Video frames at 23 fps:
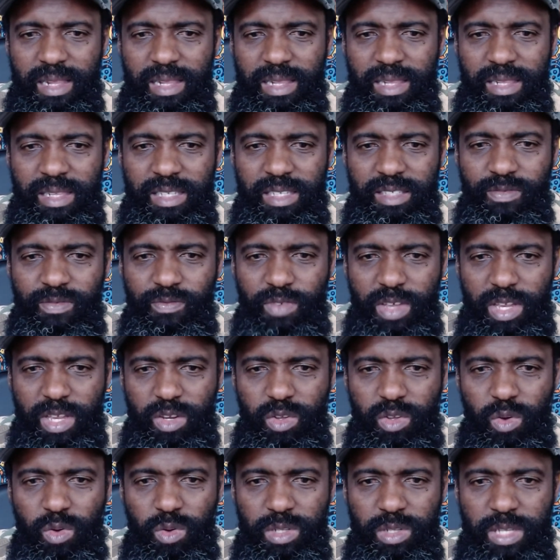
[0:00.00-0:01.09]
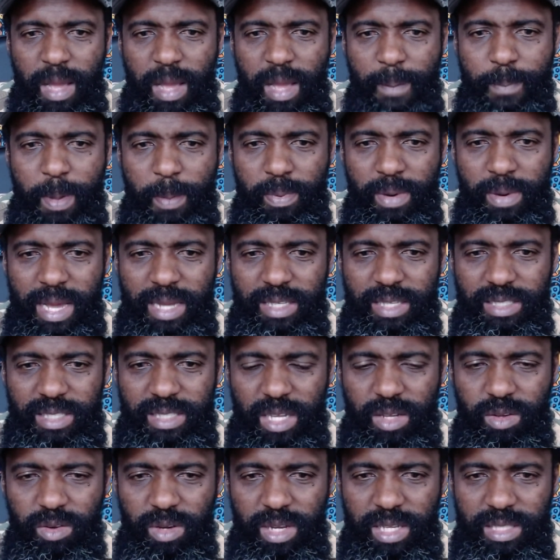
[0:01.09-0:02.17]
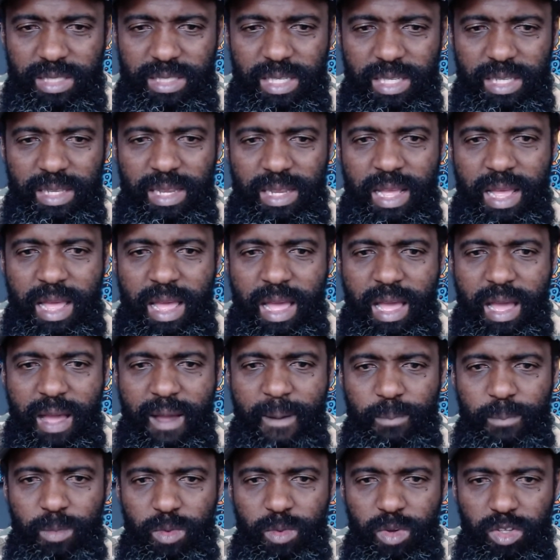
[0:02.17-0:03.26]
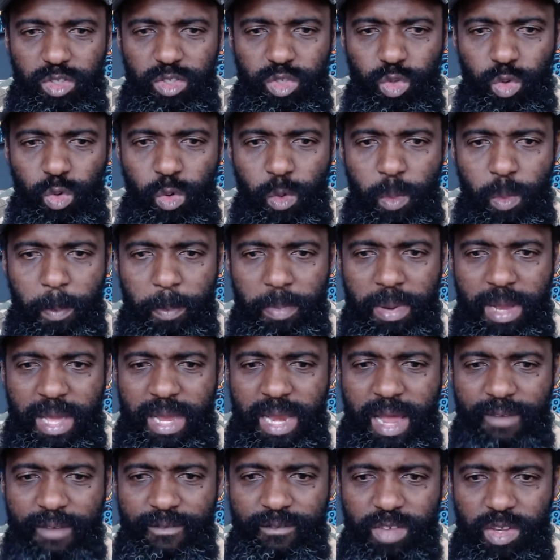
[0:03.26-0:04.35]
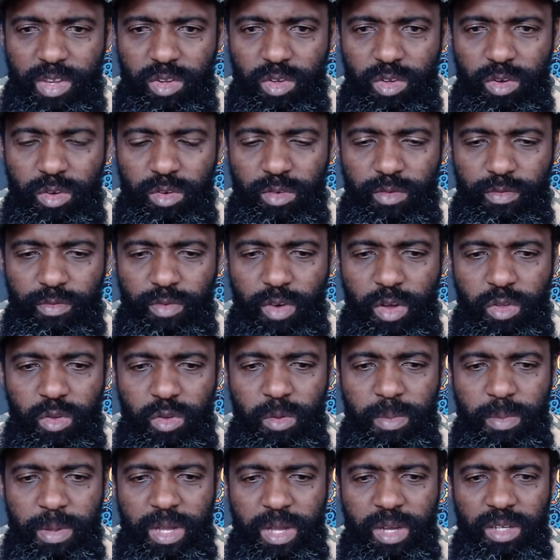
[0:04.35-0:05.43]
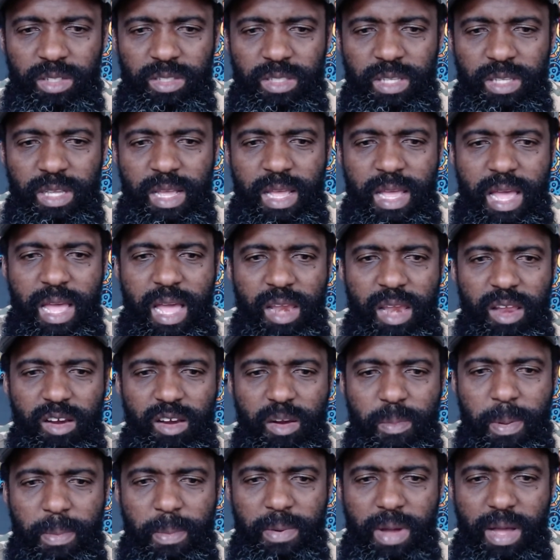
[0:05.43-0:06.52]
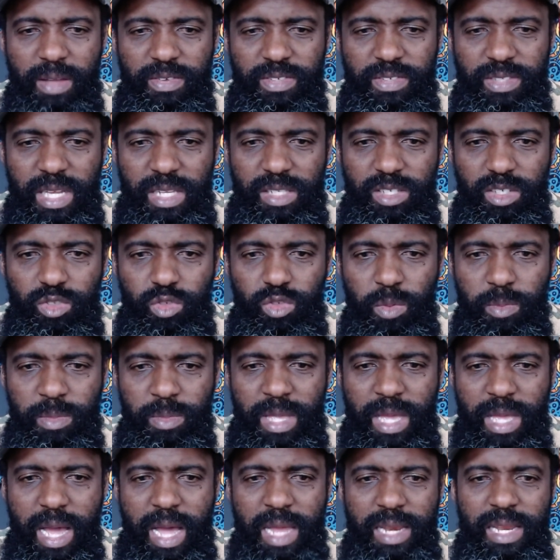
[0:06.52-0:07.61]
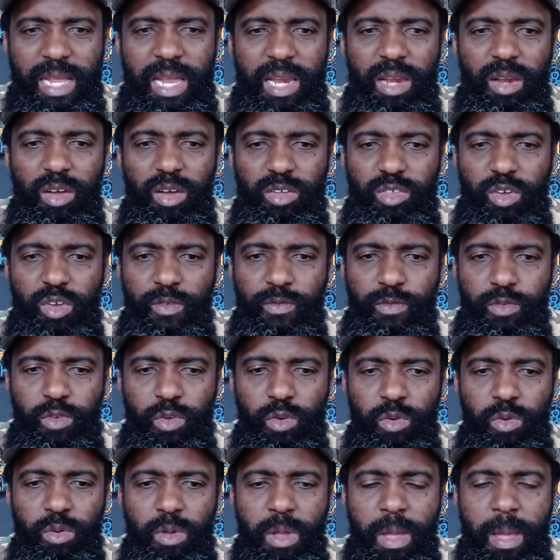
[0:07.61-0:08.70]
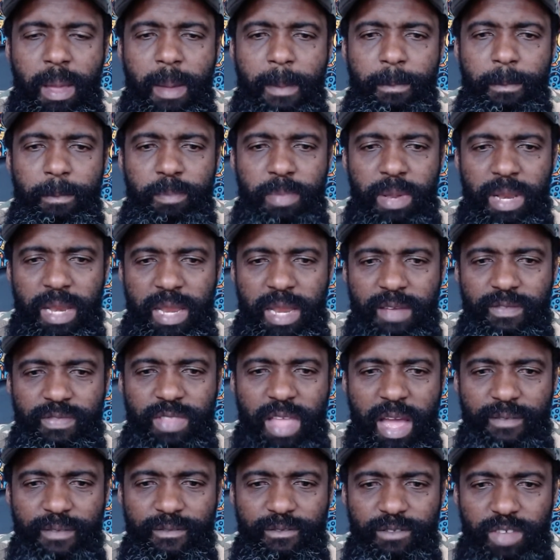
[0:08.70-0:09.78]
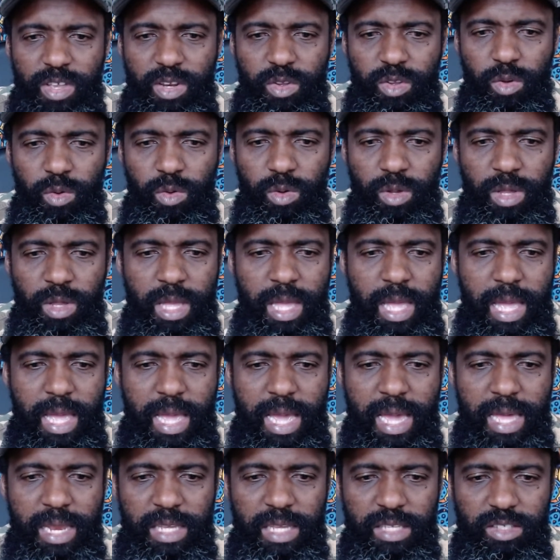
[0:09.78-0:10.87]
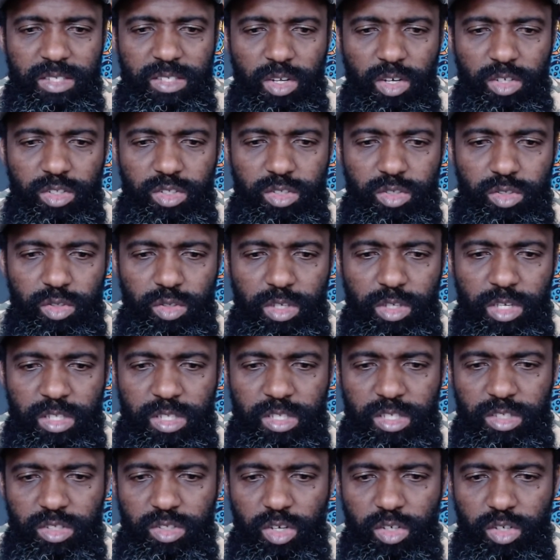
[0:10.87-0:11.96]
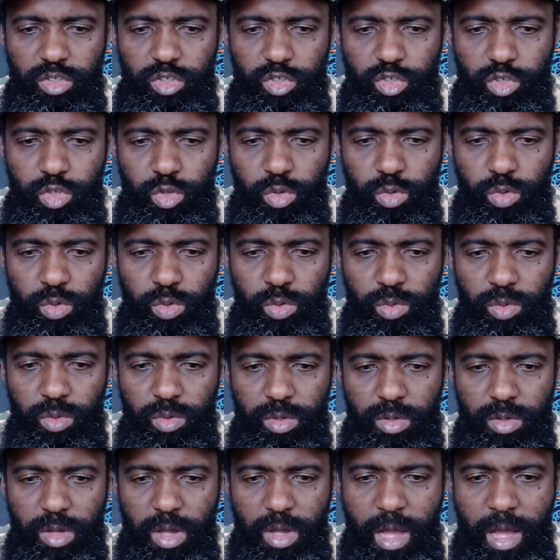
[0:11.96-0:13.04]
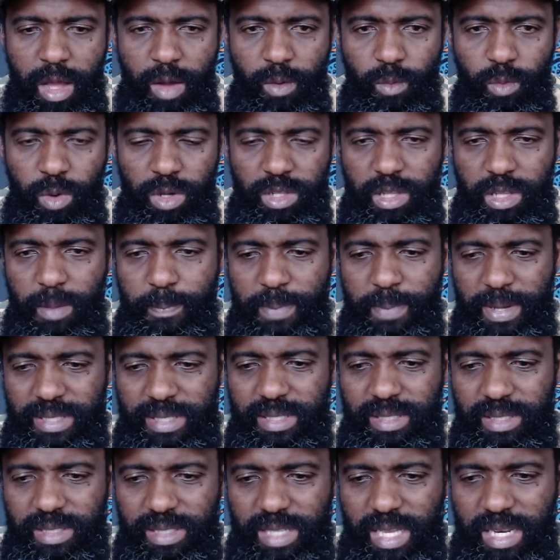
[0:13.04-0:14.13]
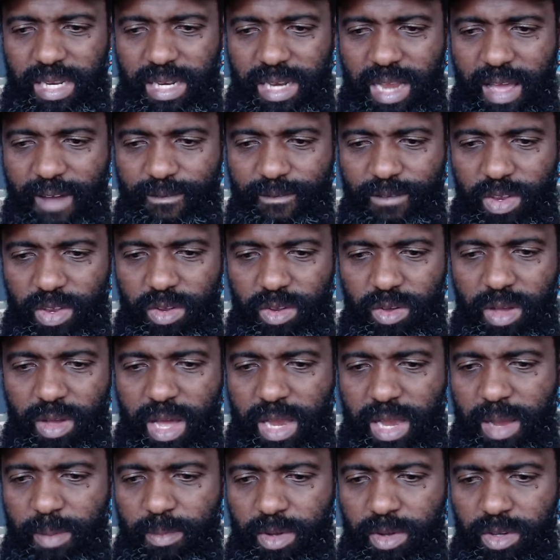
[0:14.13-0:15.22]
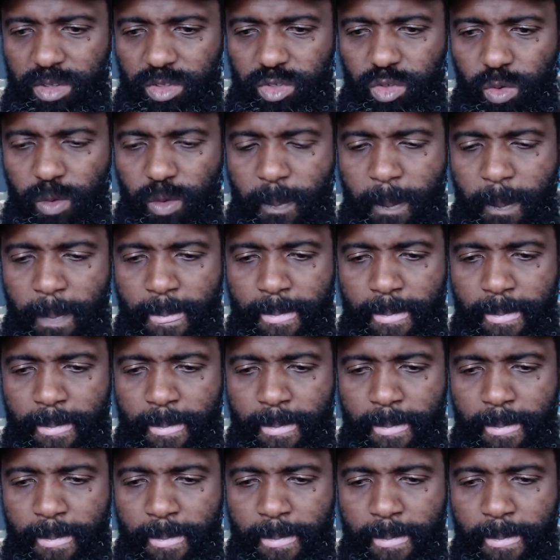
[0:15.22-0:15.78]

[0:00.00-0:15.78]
video that people are circulating, I'm going to play that video for you, because a lot of people have sent it to me, and a lot of you believe that video. It is not true what the person said in that video, and I'm going to